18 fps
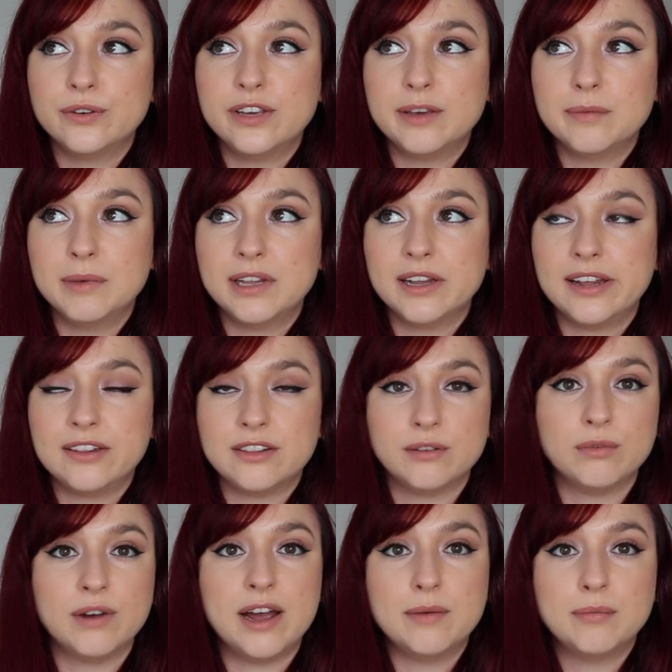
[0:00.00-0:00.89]
give me like
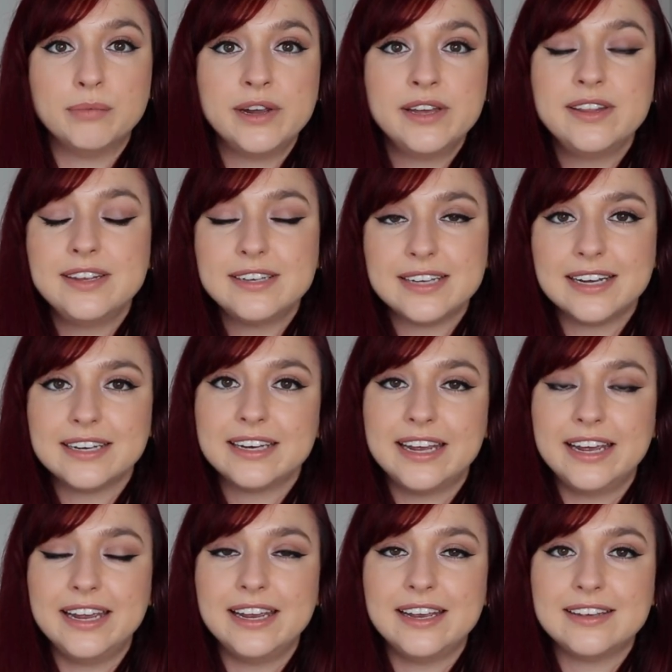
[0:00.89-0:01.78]
the right breathing
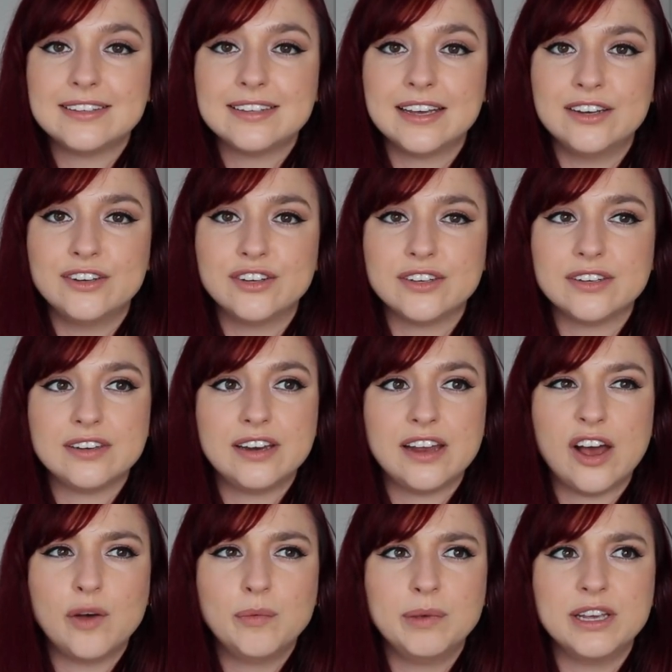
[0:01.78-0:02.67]
techniques and just
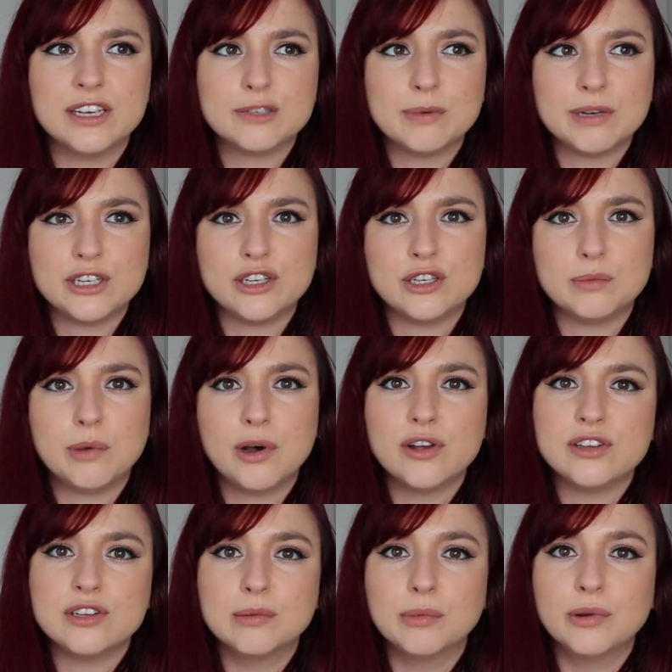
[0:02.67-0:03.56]
help me as much as
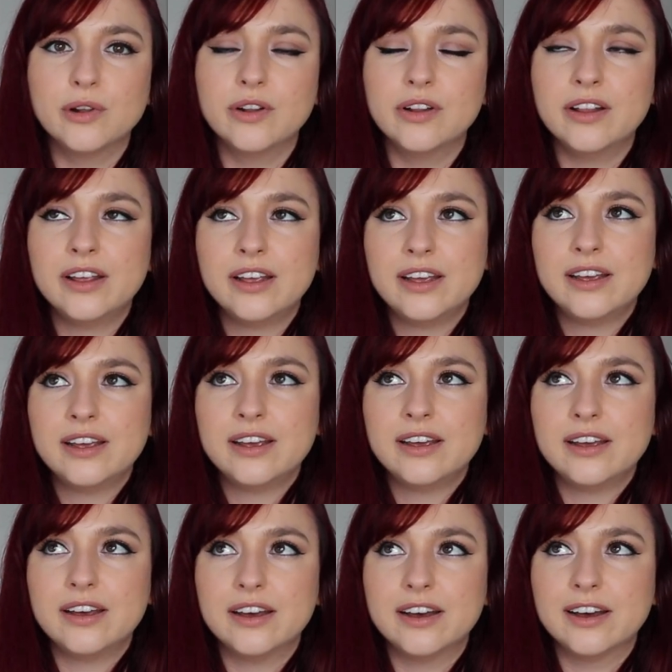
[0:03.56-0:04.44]
possible
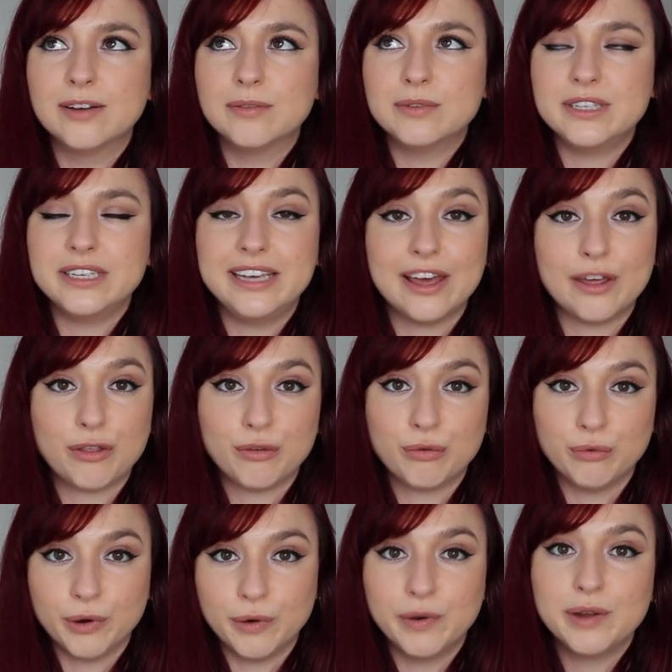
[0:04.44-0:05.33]
to get
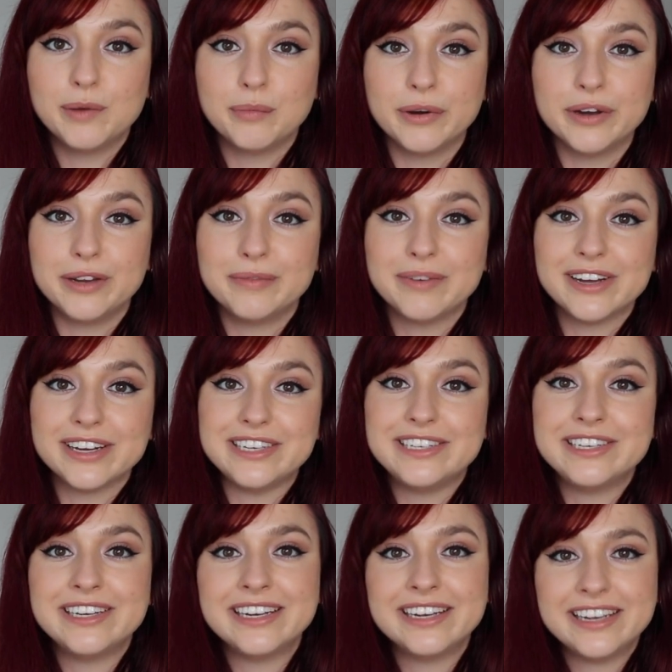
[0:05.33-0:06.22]
through it pretty
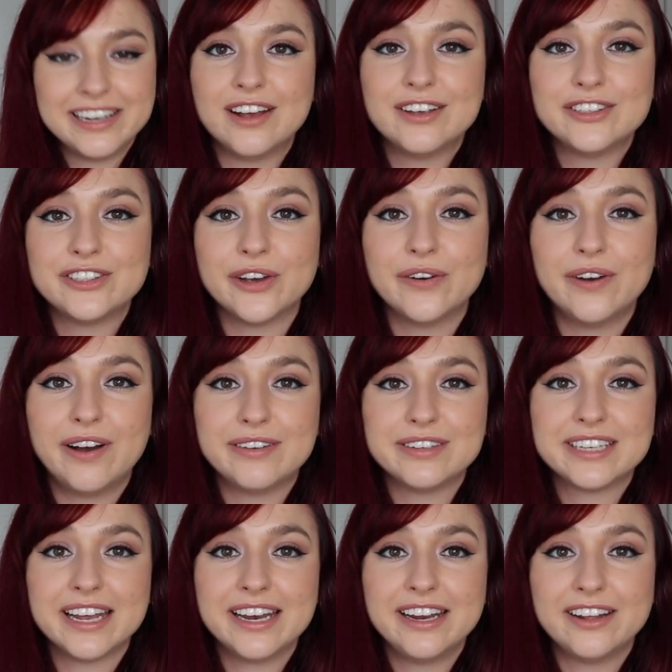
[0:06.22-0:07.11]
much. So I
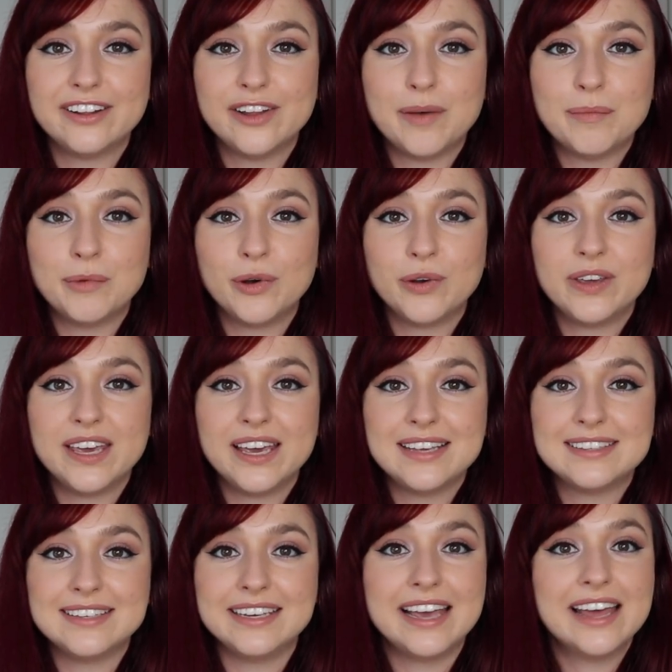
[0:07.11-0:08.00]
was getting a lot more
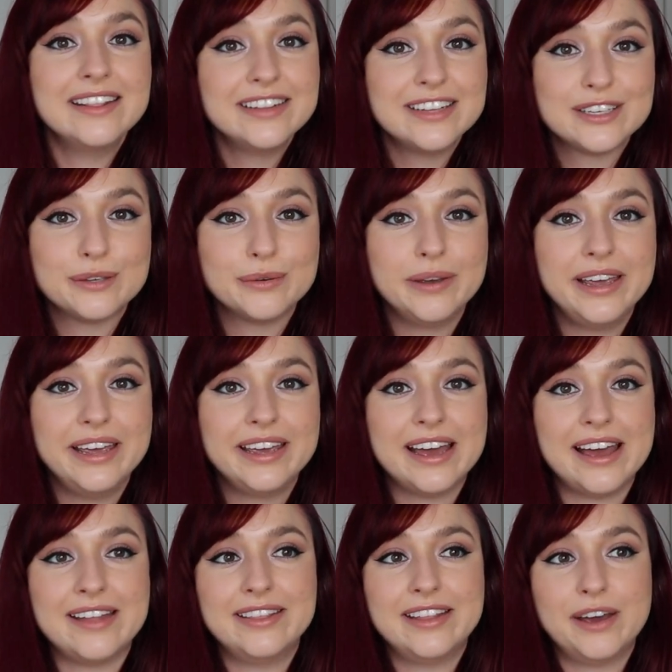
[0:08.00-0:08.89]
kicks again this
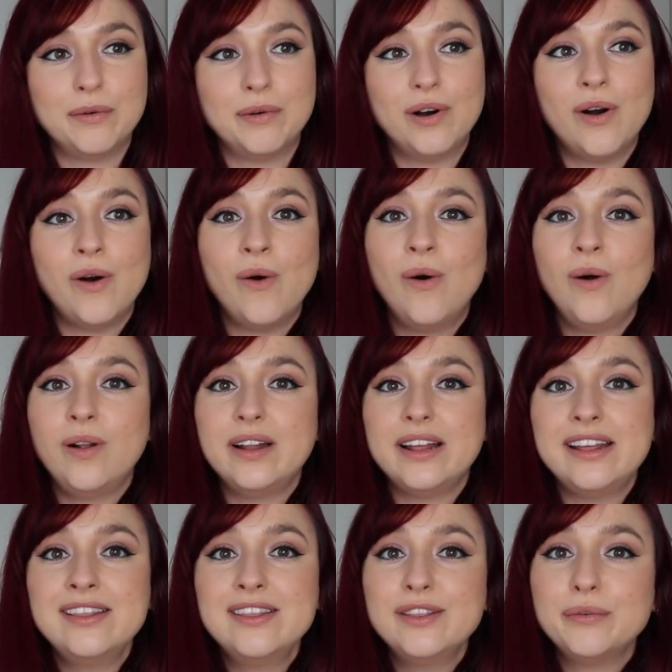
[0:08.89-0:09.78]
week, and they were all
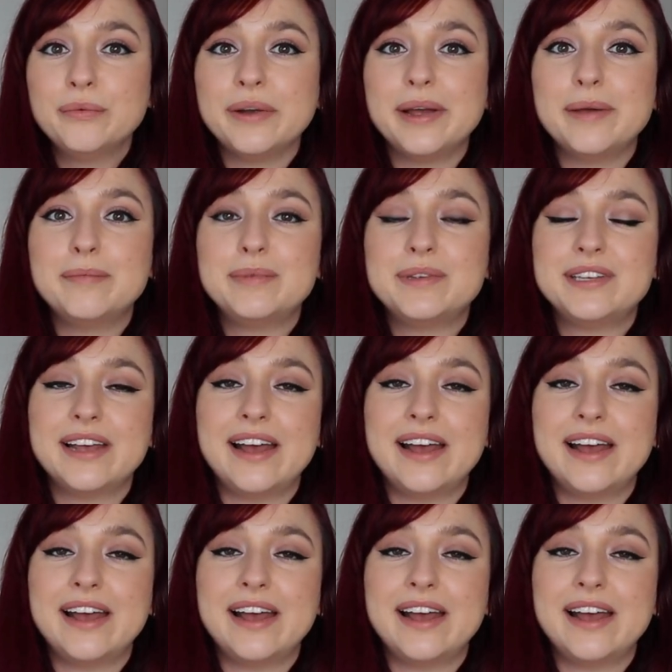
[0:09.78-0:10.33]
in the ribs